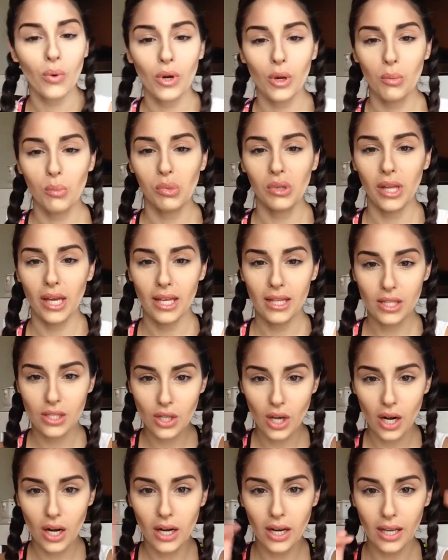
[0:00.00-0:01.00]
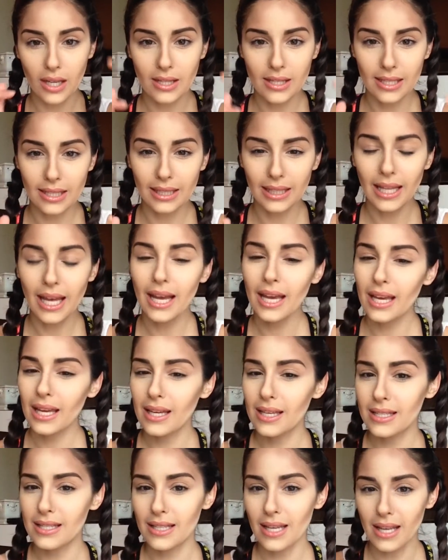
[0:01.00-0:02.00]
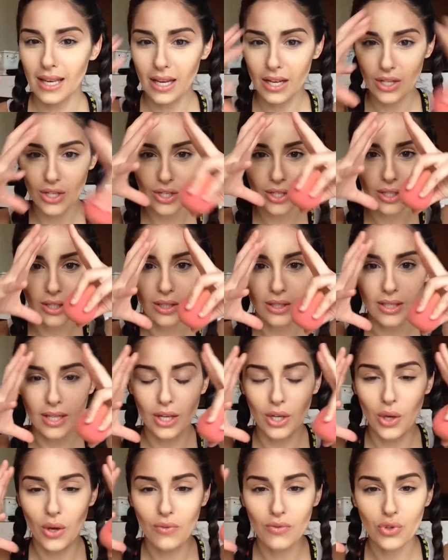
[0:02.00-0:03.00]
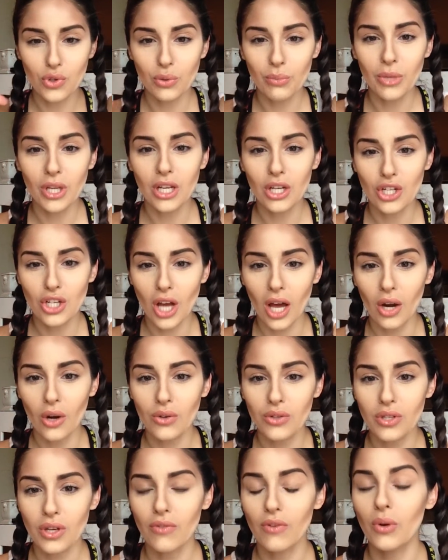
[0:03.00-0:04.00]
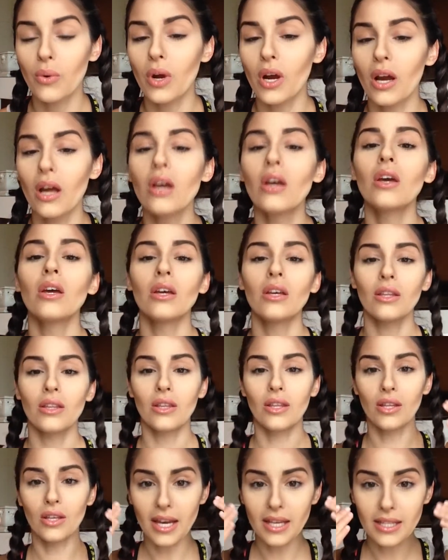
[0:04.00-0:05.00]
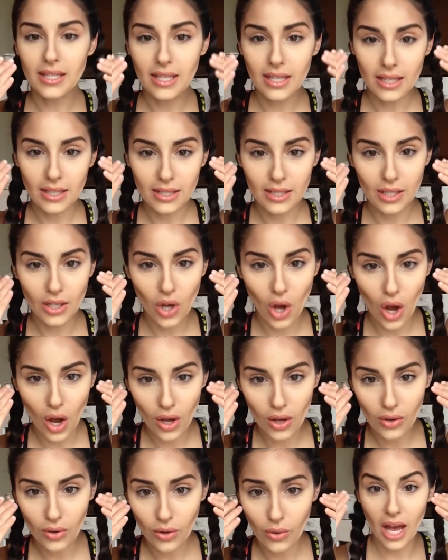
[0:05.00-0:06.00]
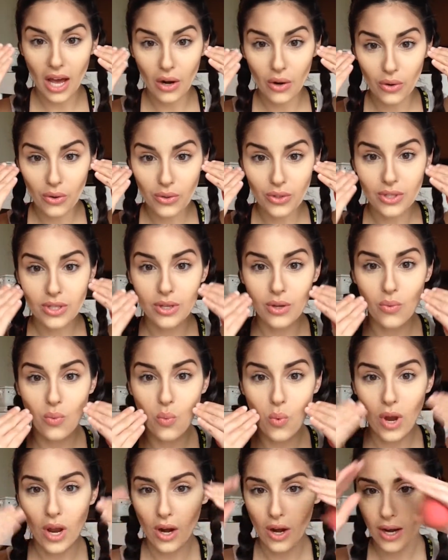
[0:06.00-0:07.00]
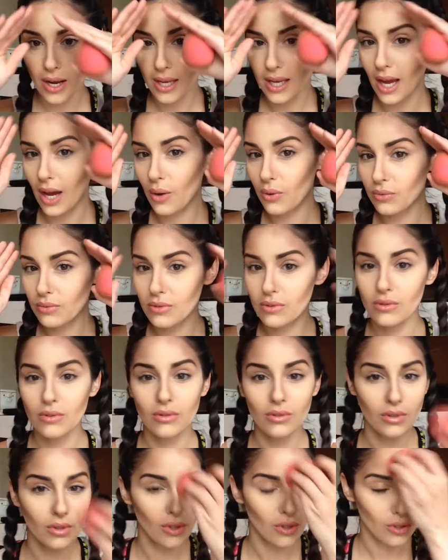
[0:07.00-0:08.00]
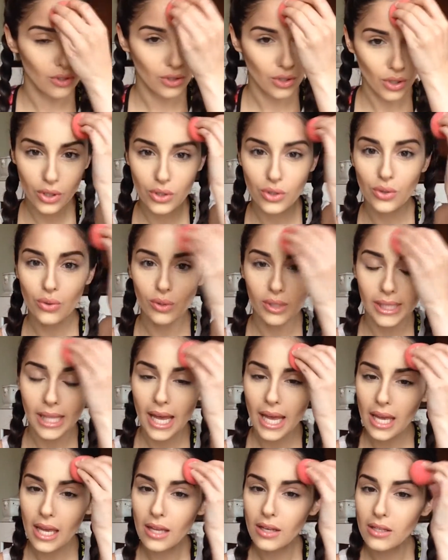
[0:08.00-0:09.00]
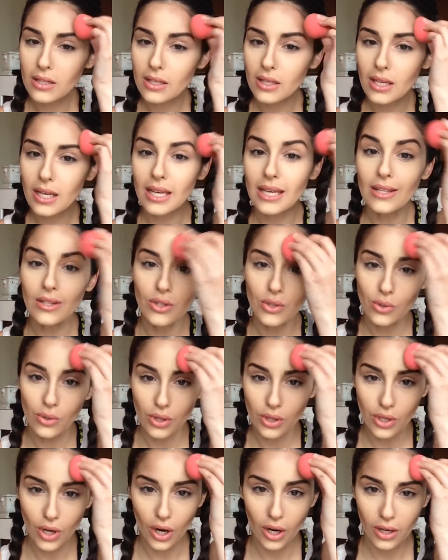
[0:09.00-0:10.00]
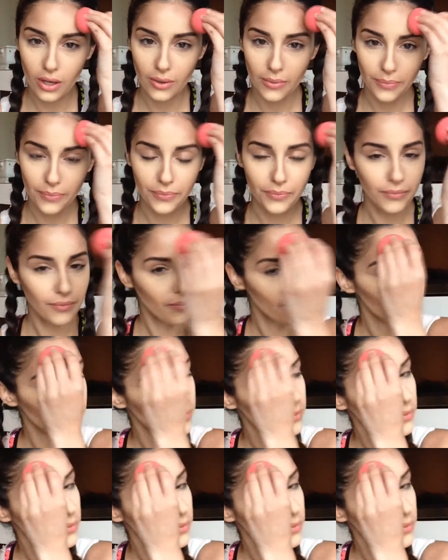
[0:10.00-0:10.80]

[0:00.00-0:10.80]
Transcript: You never want to blend dark into light because then it just looks like you have too many shadows everywhere. The idea is to have shadows where it counts. So you want to do light into the dark.